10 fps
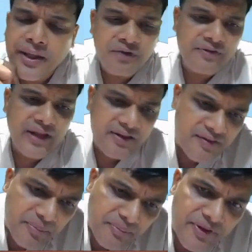So if there is a
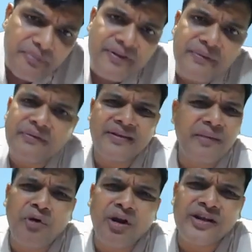
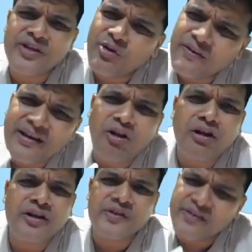same organization or
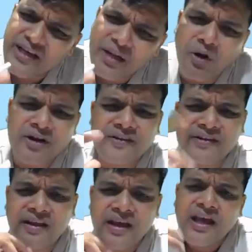single product is
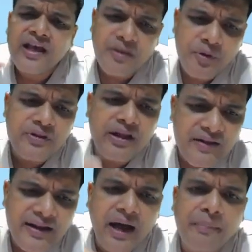there. Suppose there
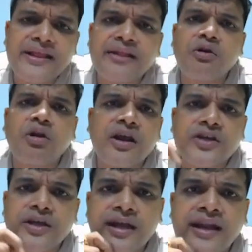is an Amit Tated
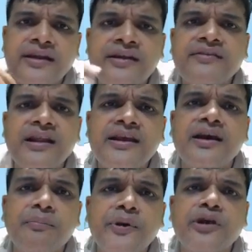organization and it is selling
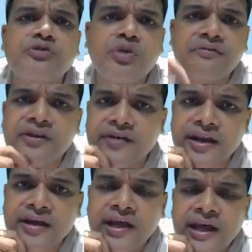computers to everyone.